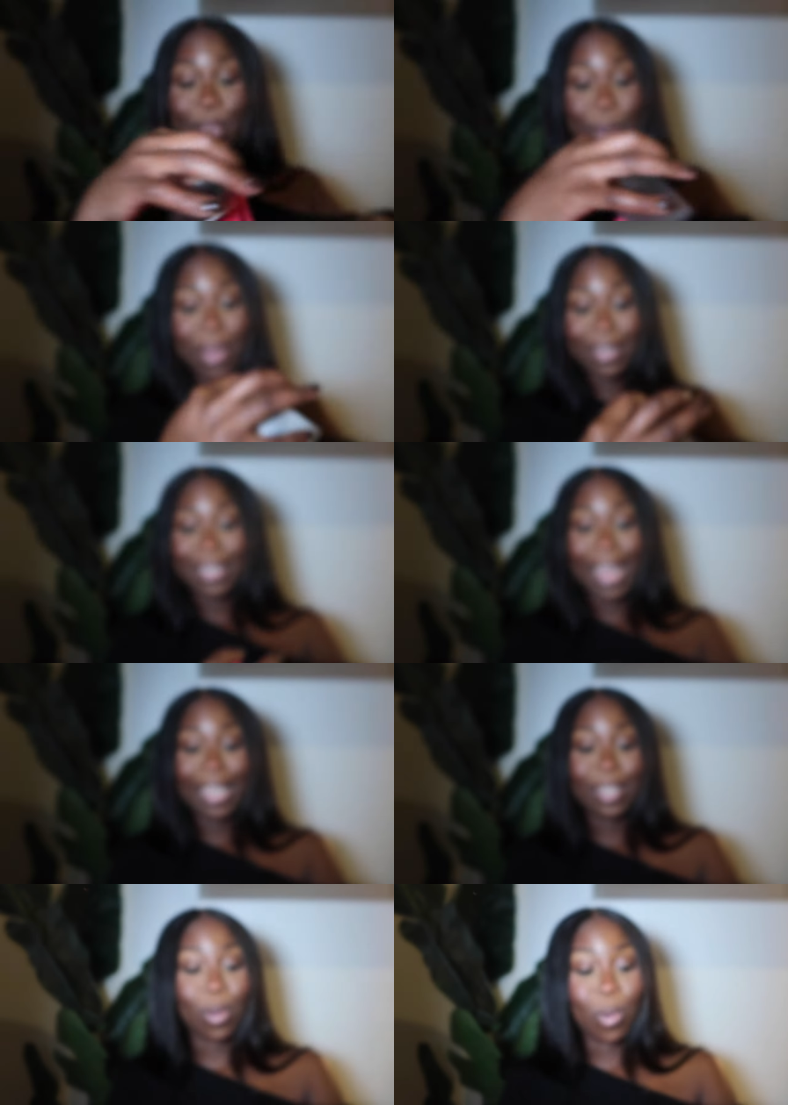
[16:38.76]
you can
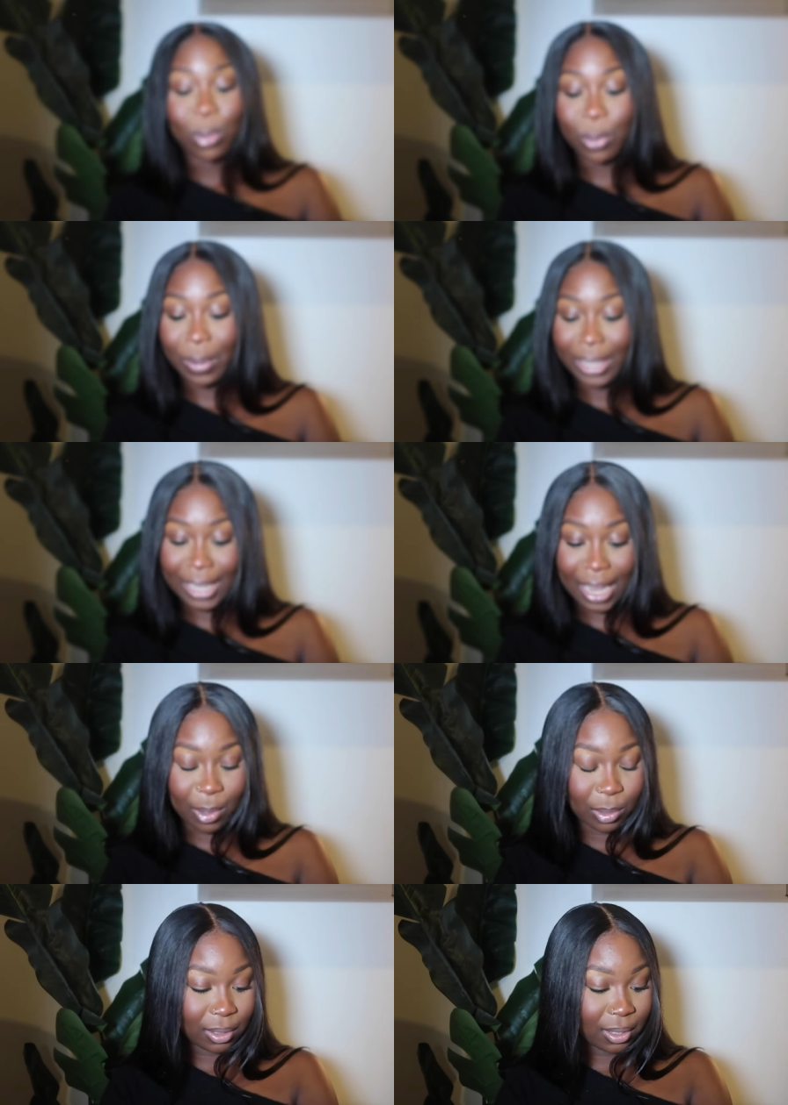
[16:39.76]
size all the way
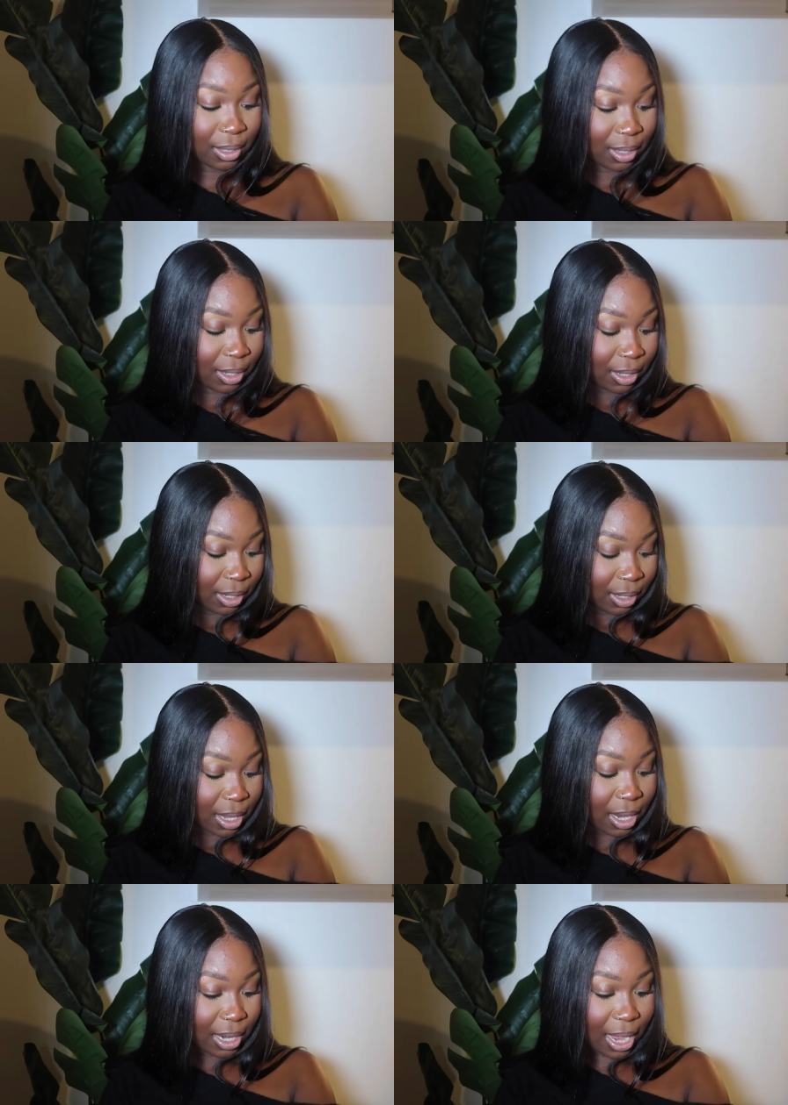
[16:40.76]
down.
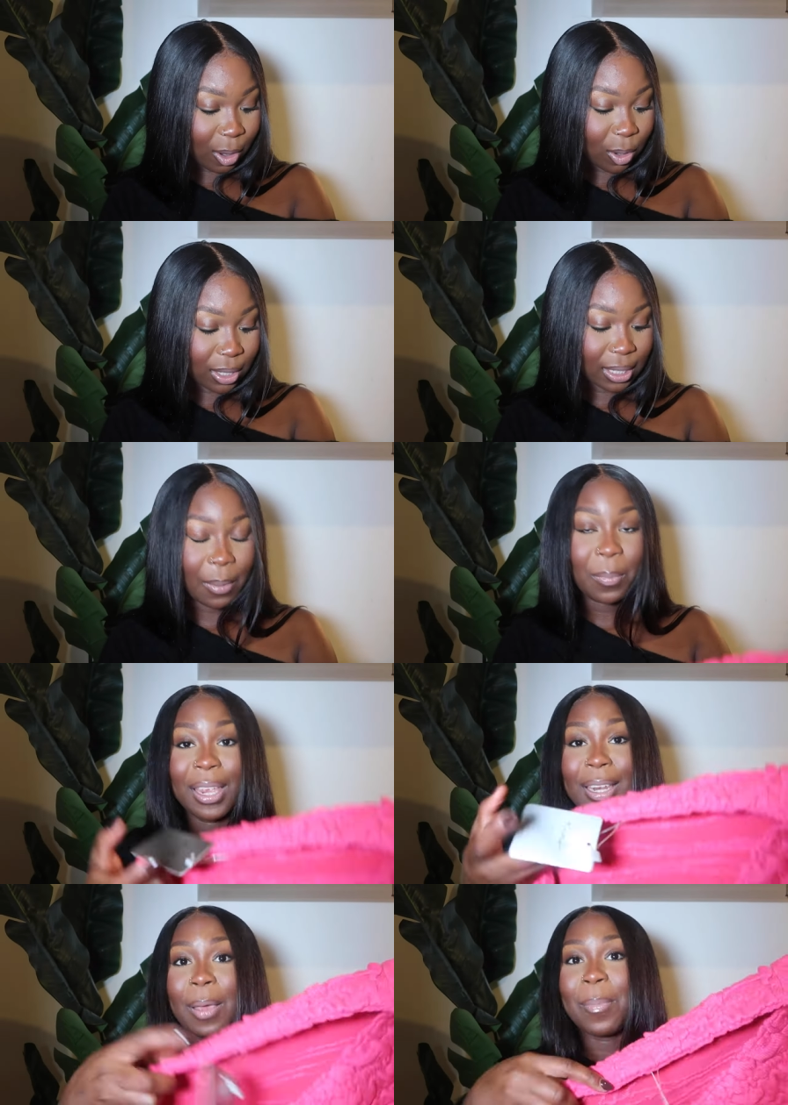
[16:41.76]
And yeah, I got this in a
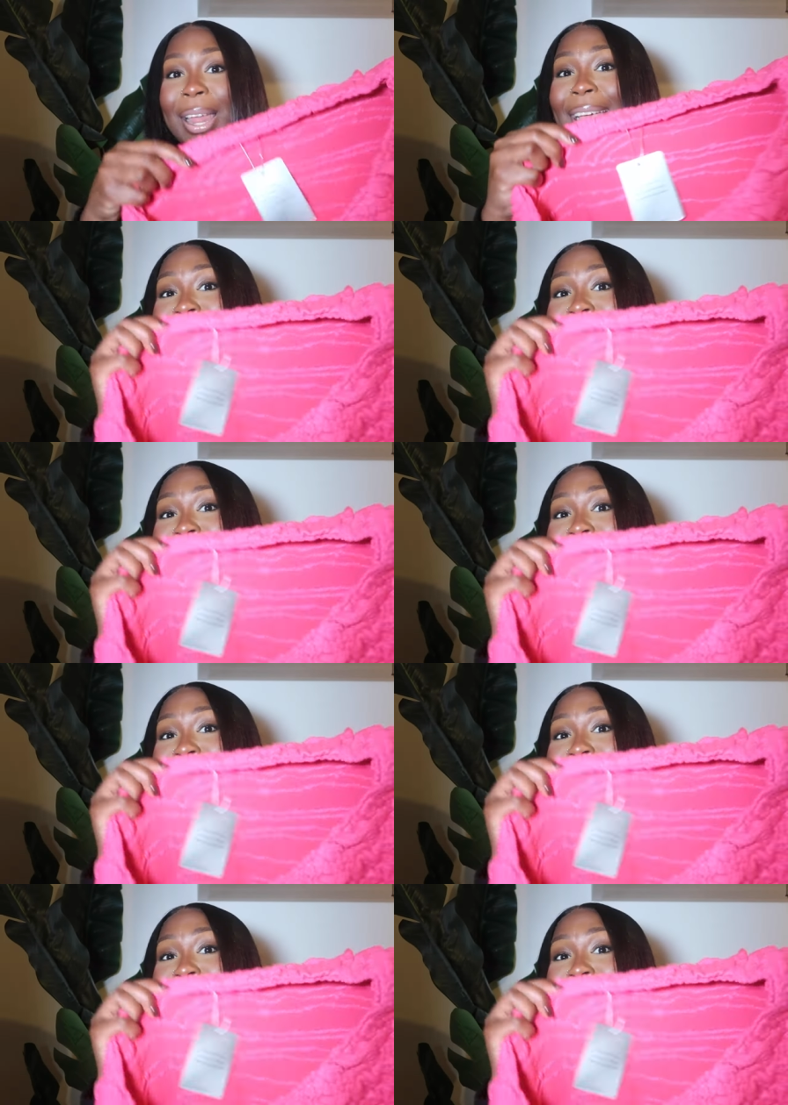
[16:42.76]
medium, and